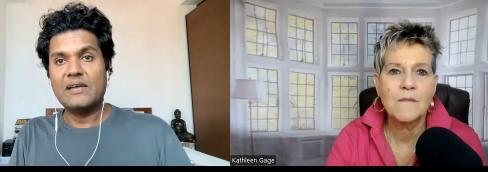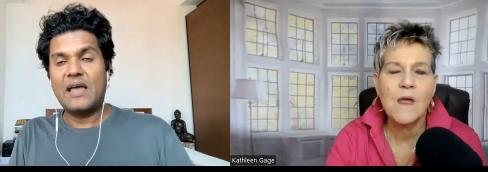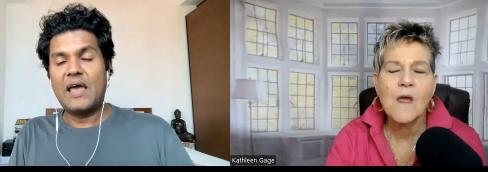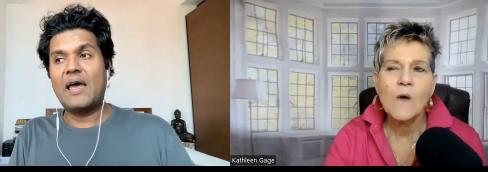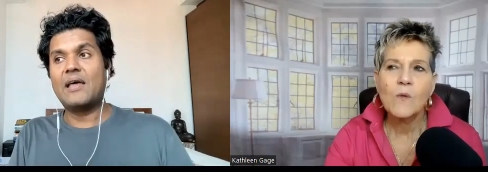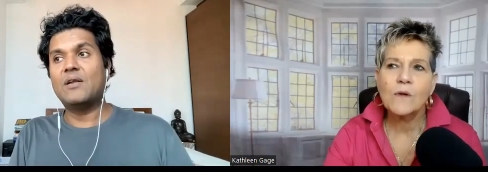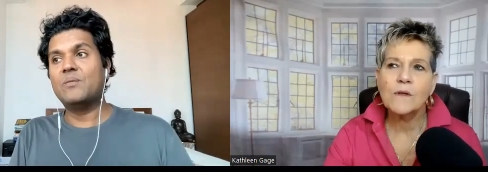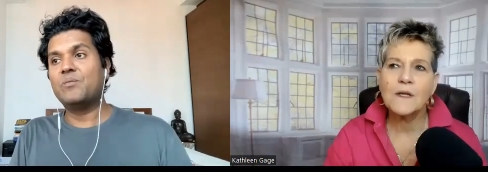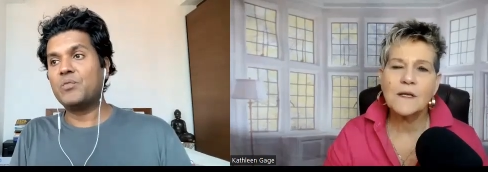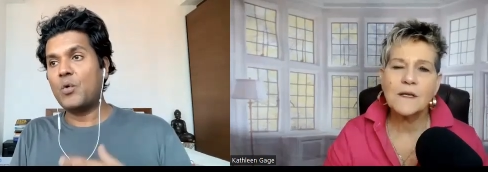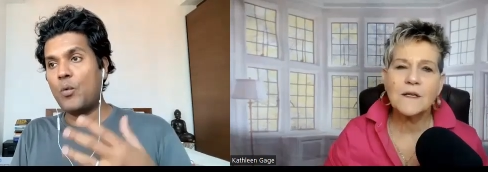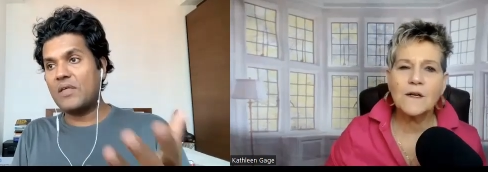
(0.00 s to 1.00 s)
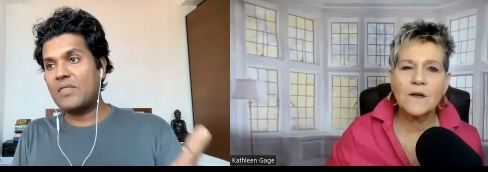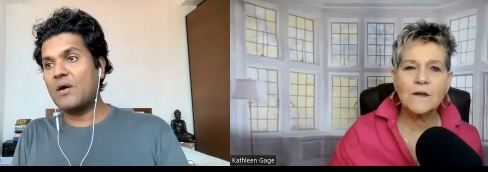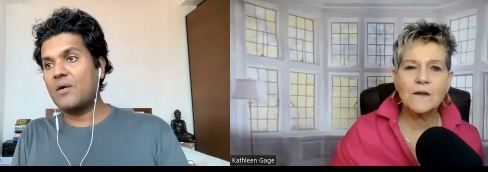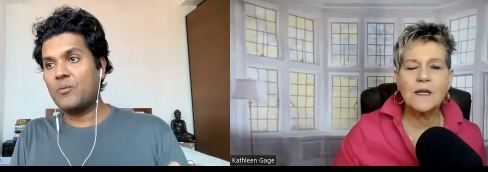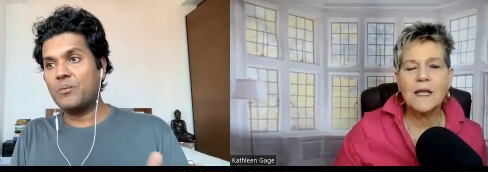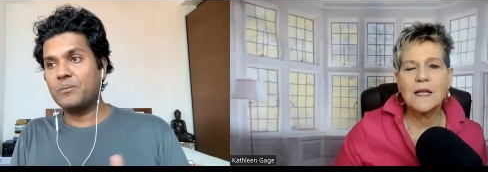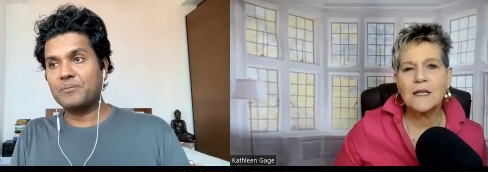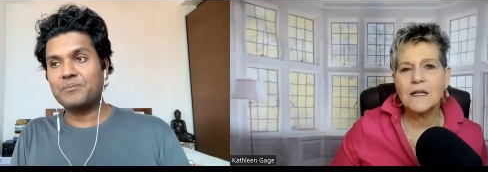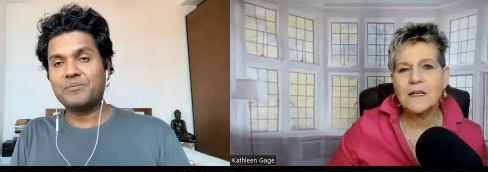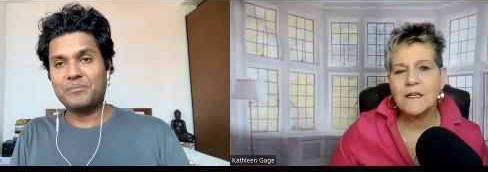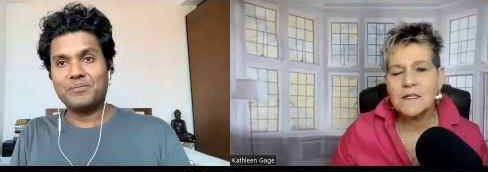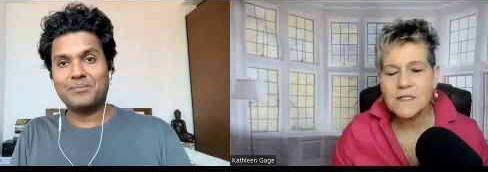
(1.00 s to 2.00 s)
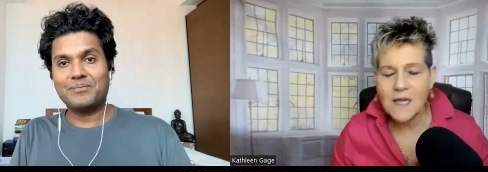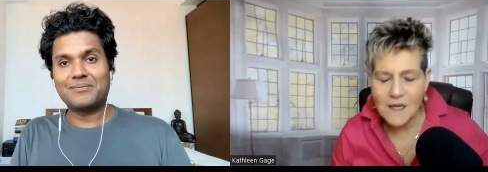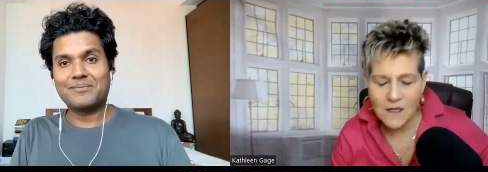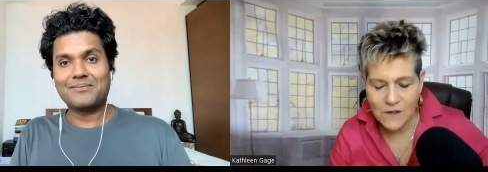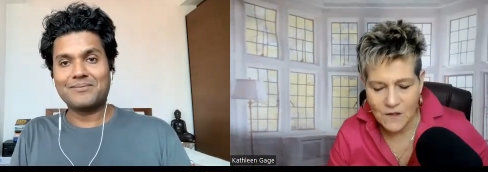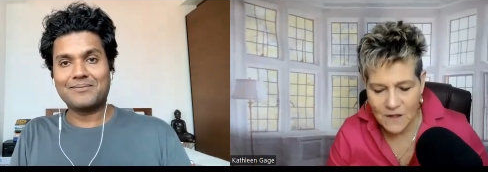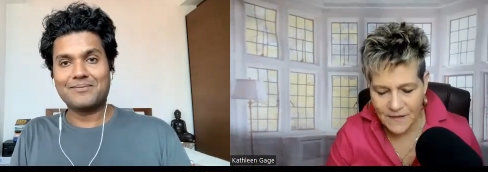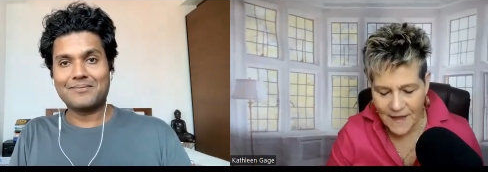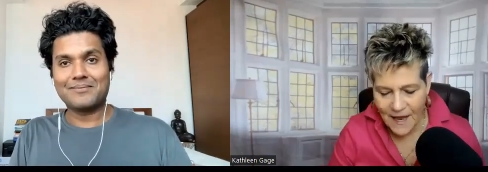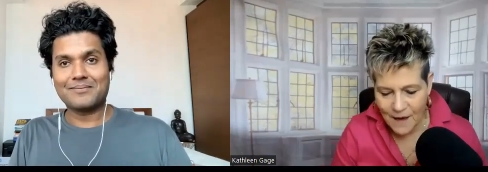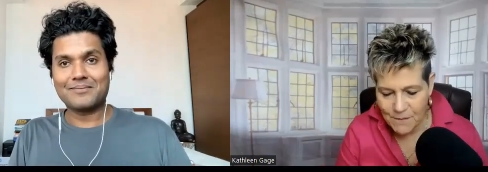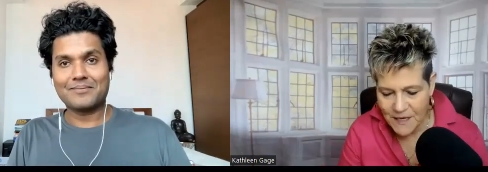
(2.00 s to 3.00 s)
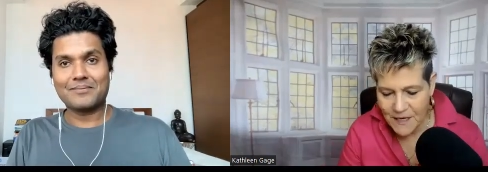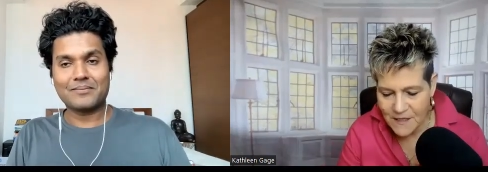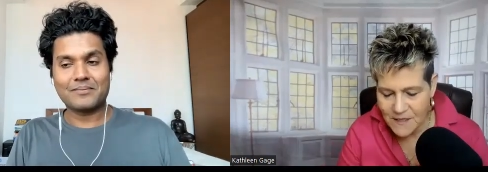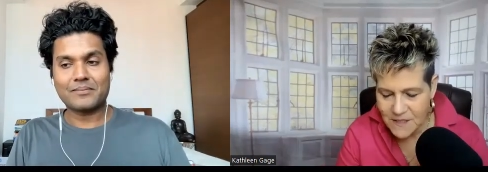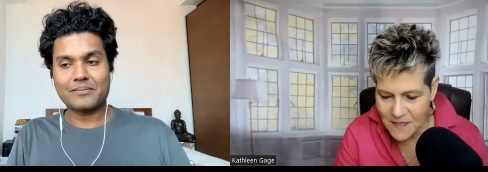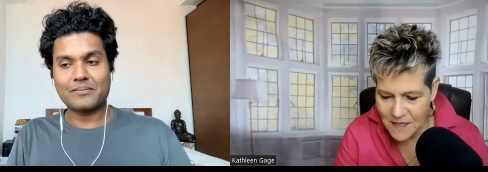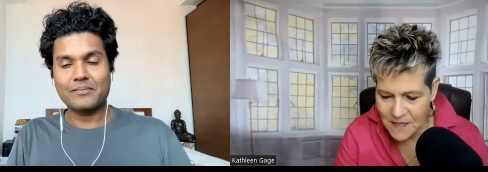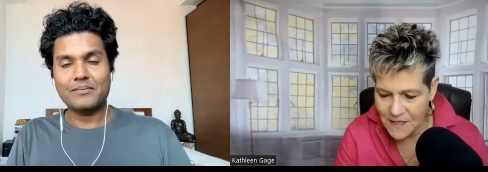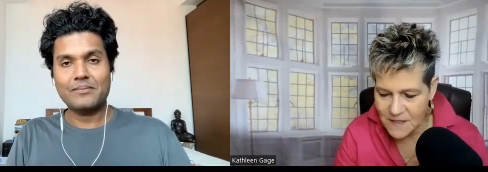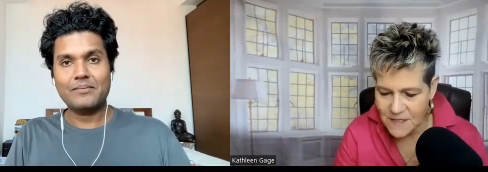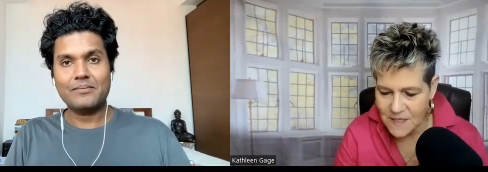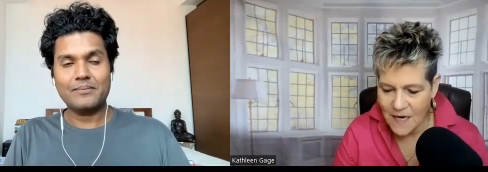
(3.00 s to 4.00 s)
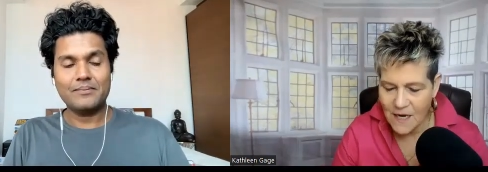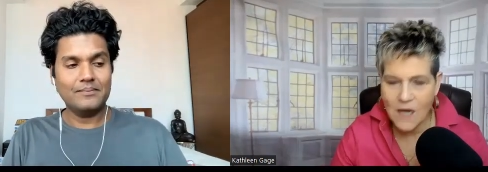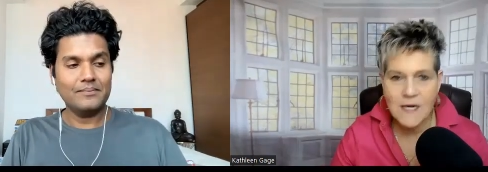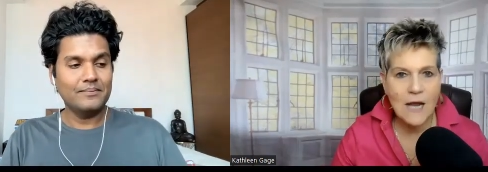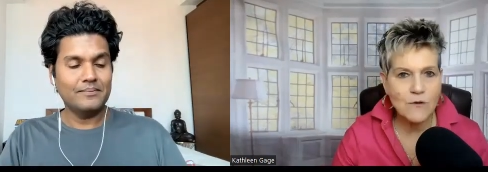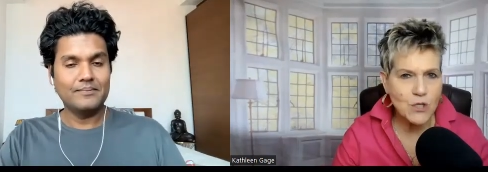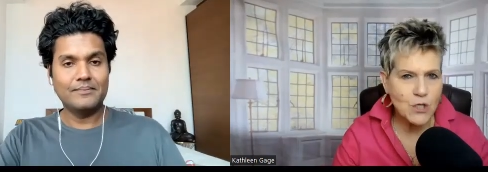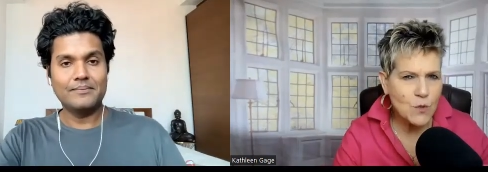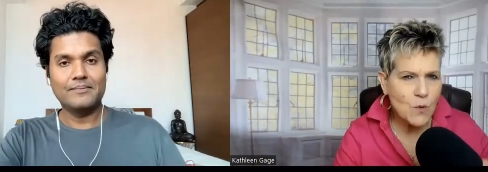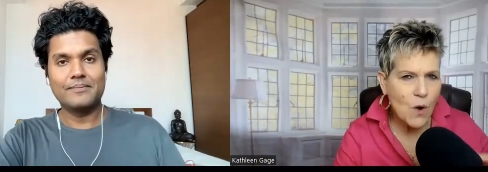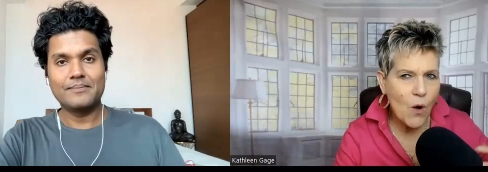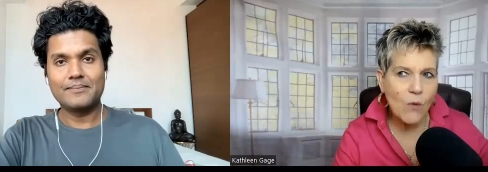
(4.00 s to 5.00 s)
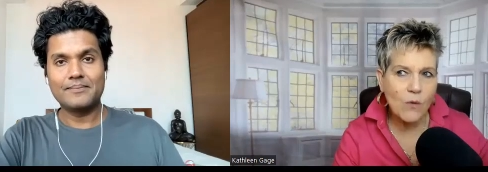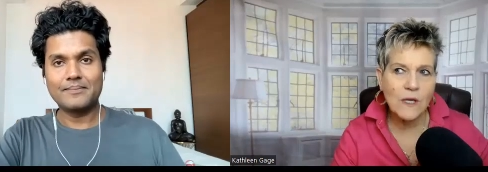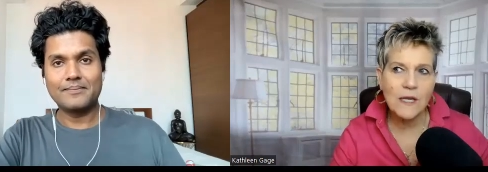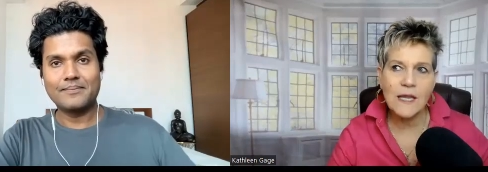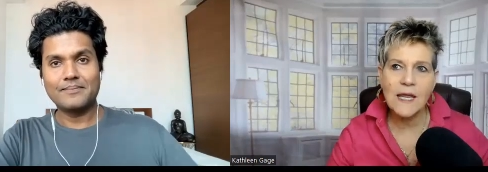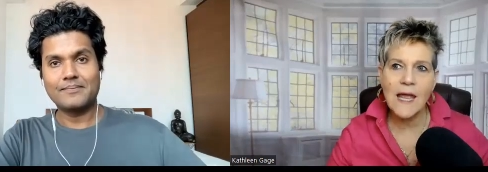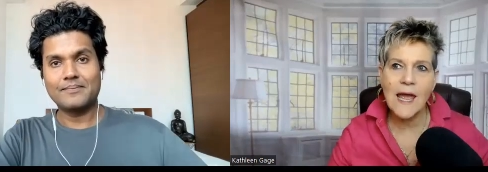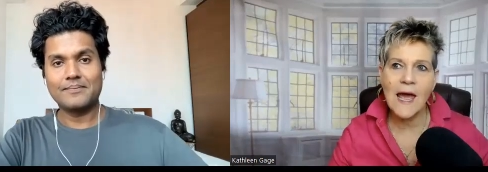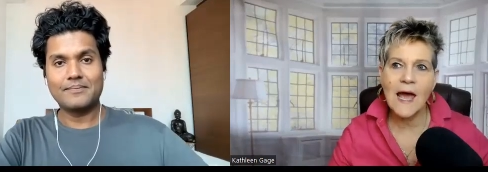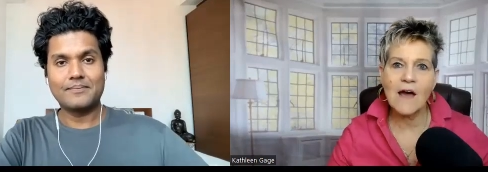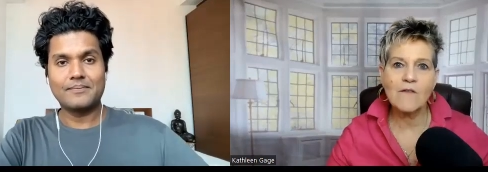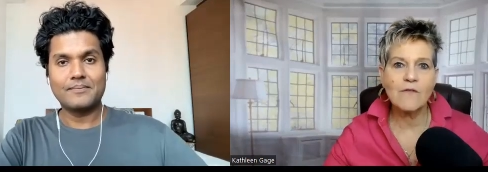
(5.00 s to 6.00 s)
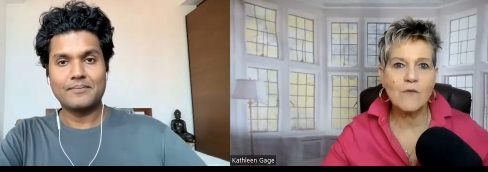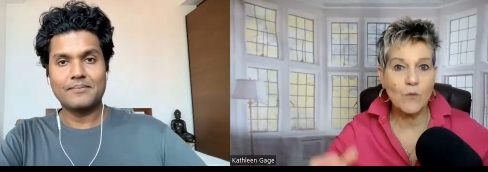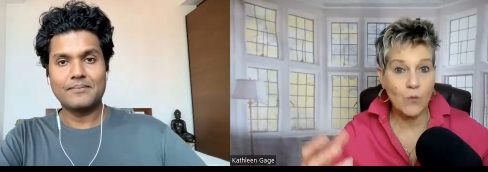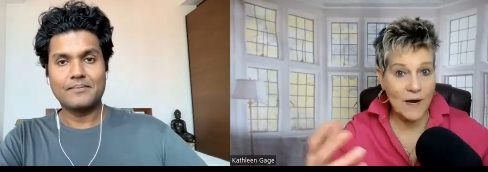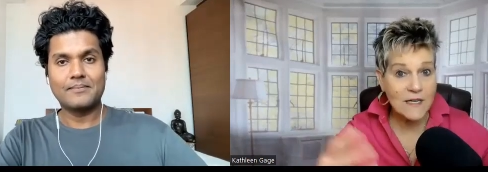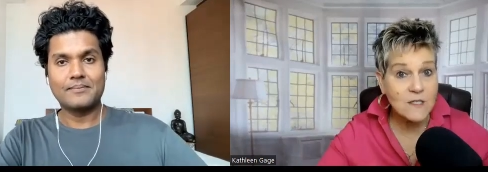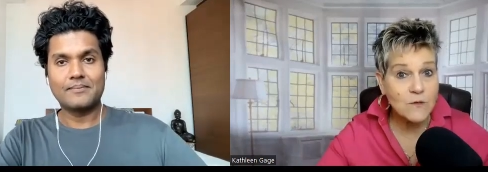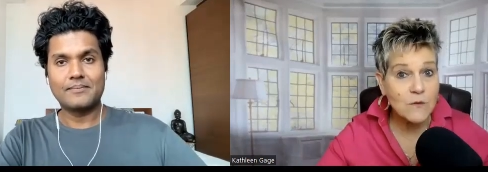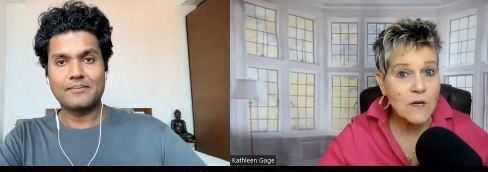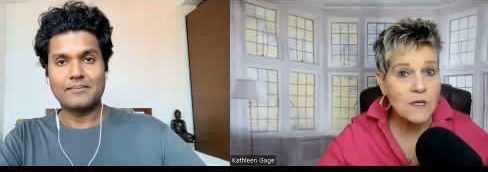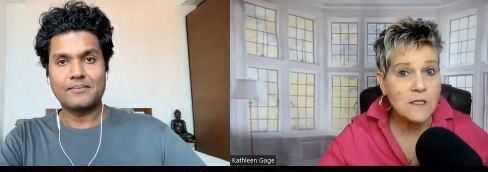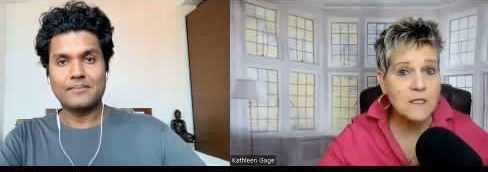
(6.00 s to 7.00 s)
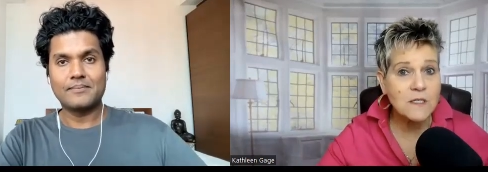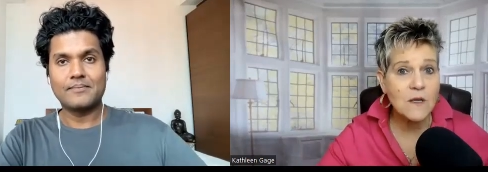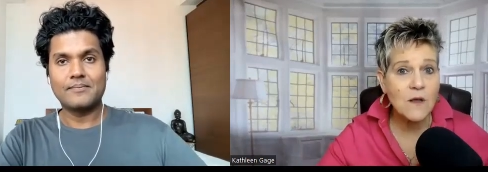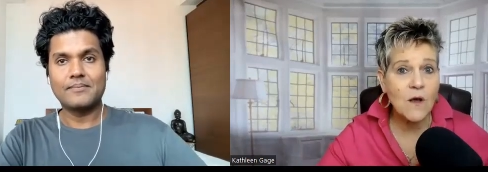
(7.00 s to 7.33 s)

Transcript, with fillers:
Speaker 1: and well, the uh, way that you know,
Speaker 2: let, us take a look at that because it's like now do you only have restaurants